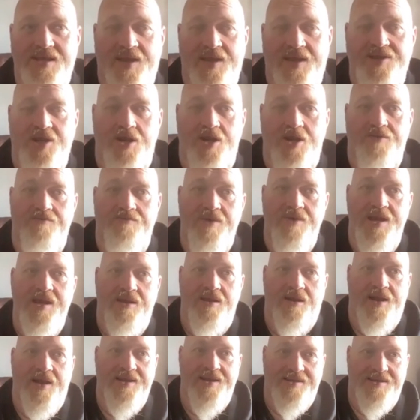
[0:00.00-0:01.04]
They don't
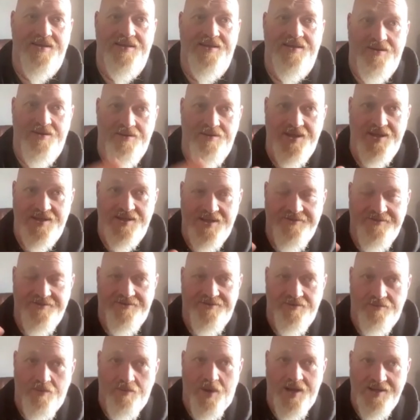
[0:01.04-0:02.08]
realize that there are these
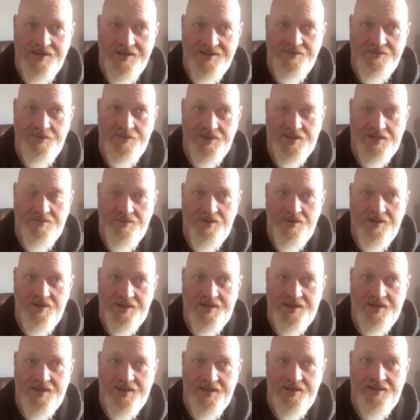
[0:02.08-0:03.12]
different ways that we
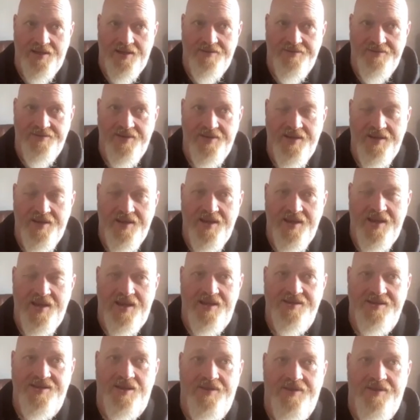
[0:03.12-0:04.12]
communicate love. And so they